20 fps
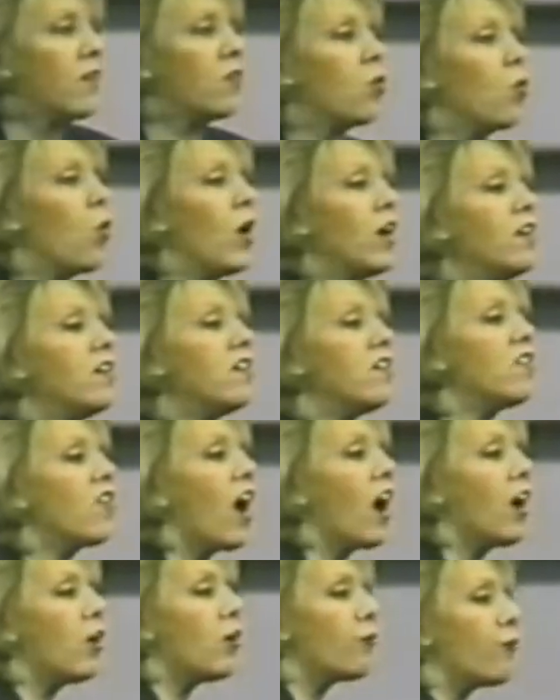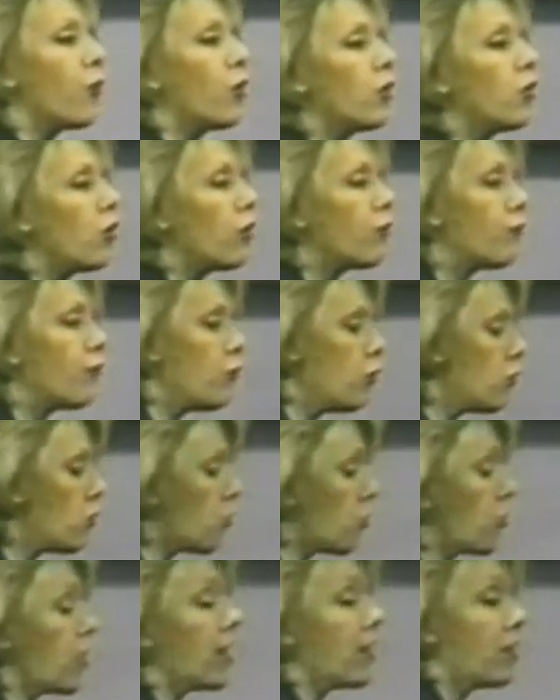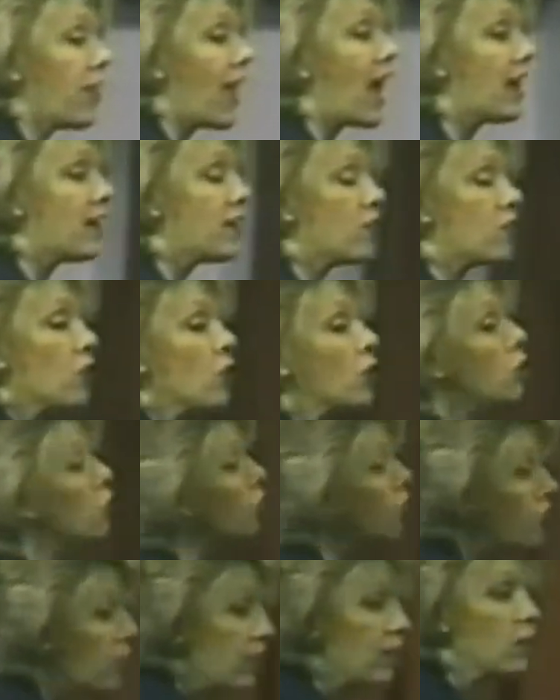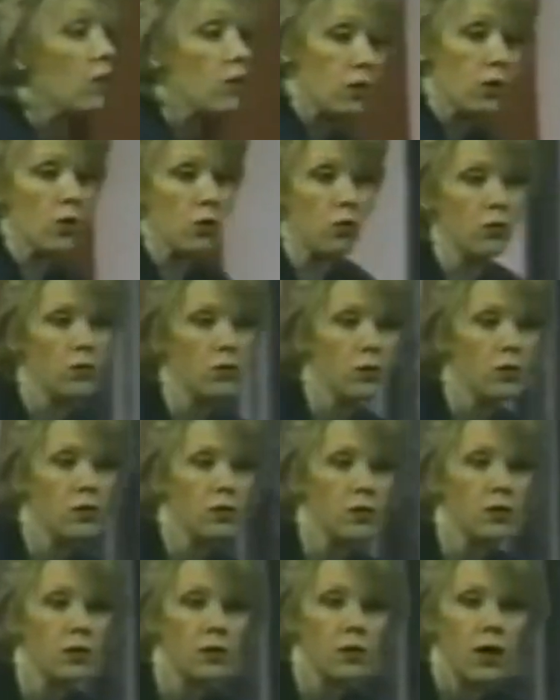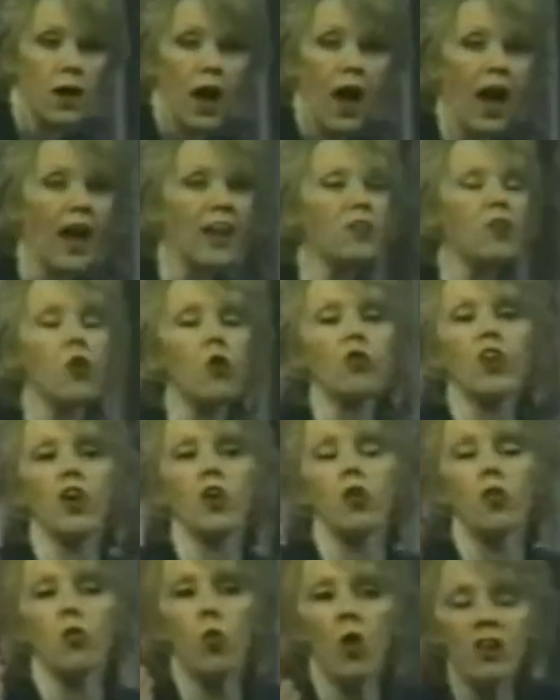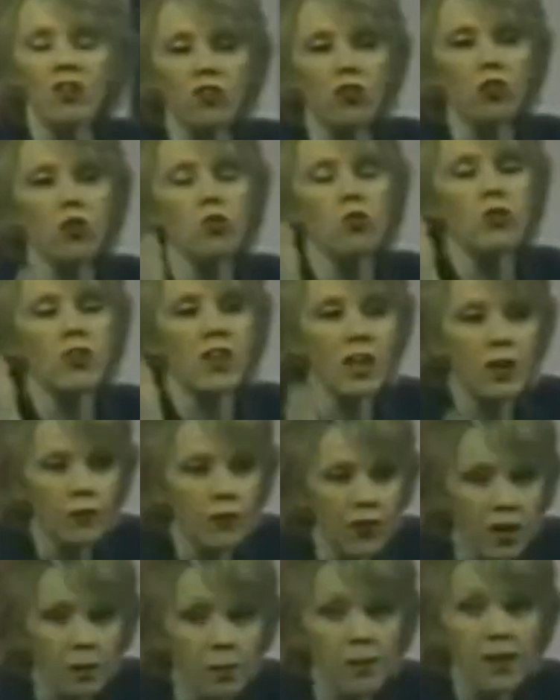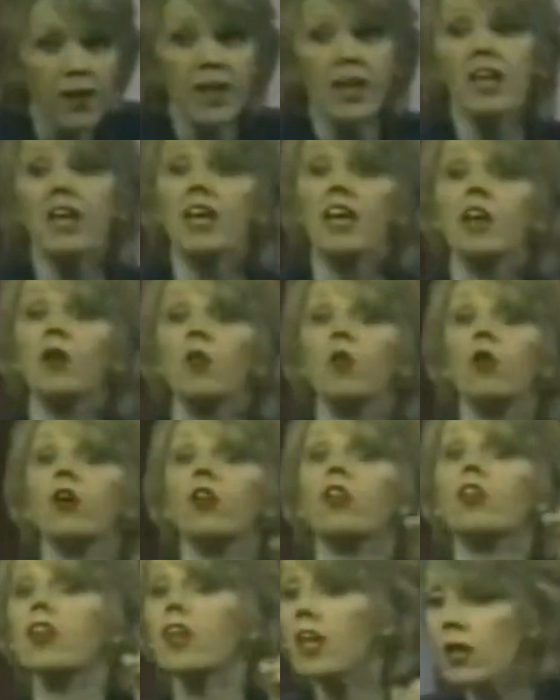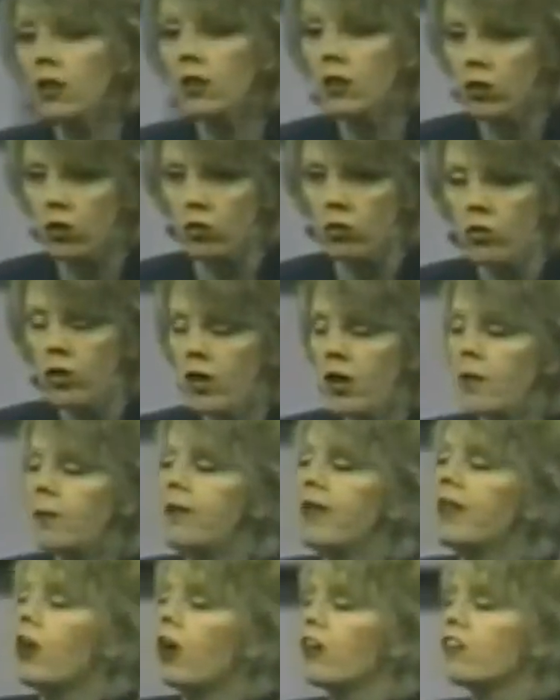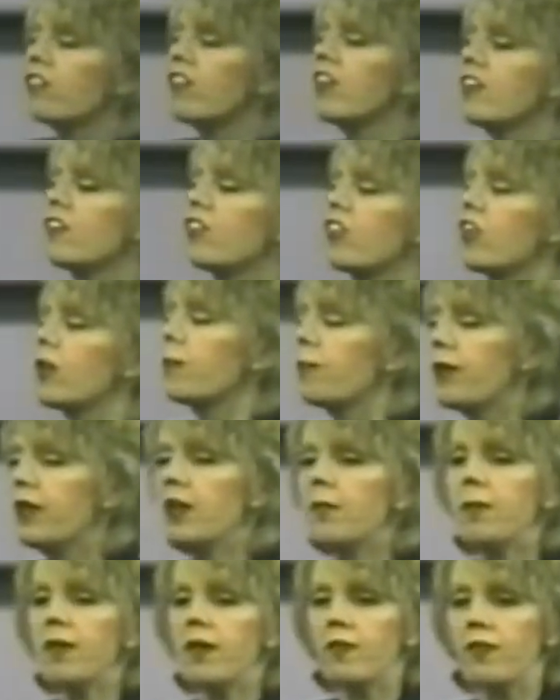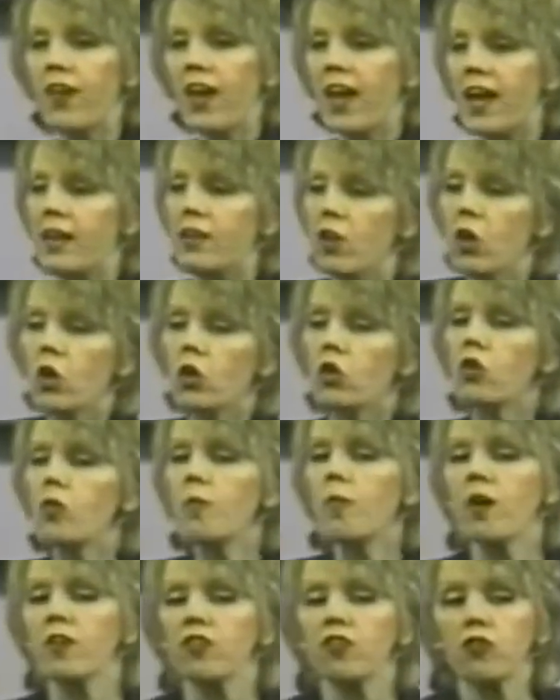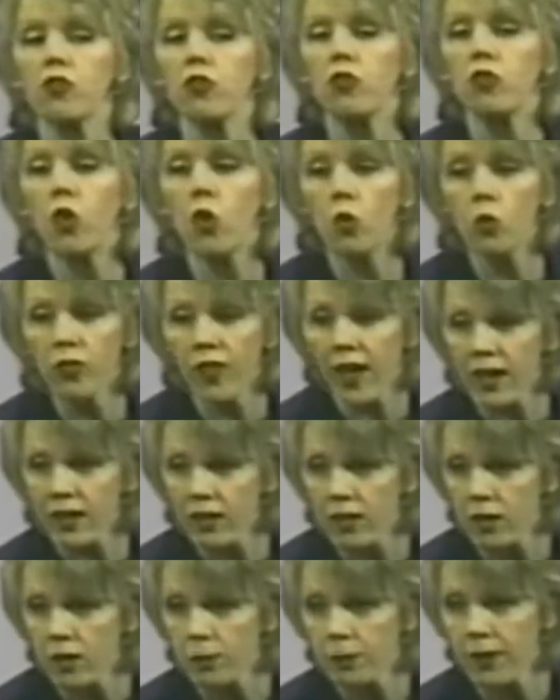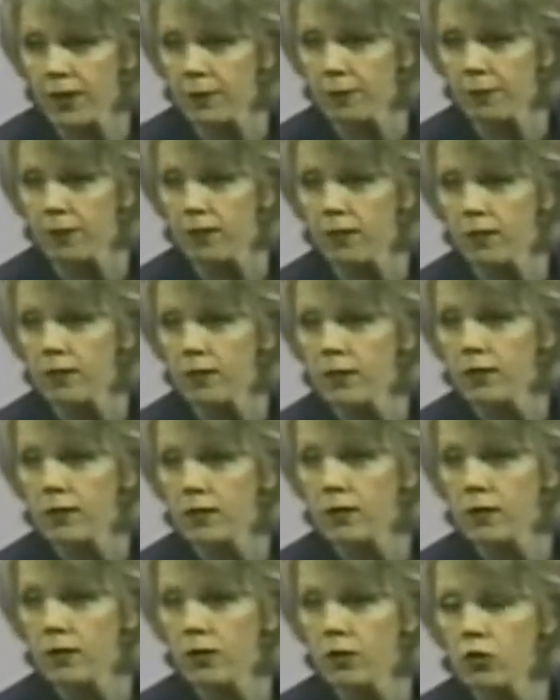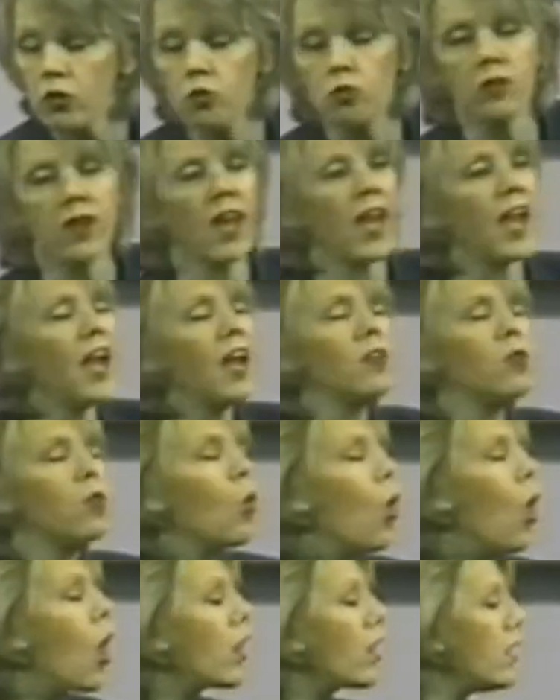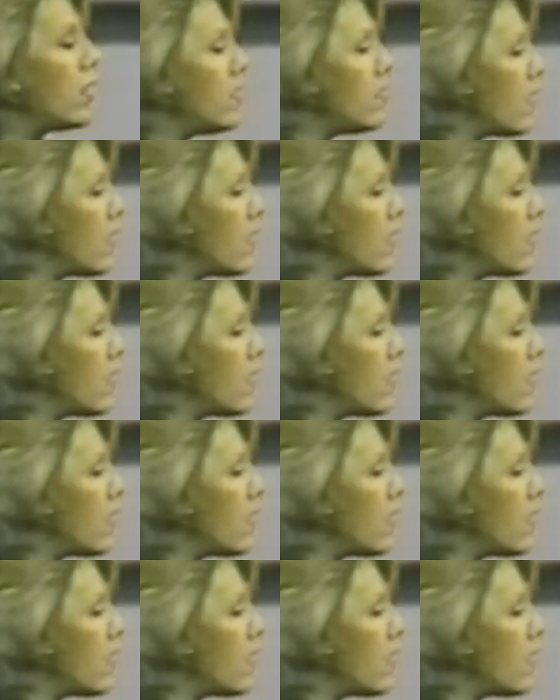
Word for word: and has one desire for your future, and that is to kill you. I don't care what you give him, he will kill you because he is the epitome of hate. You must know that, young people. You can't walk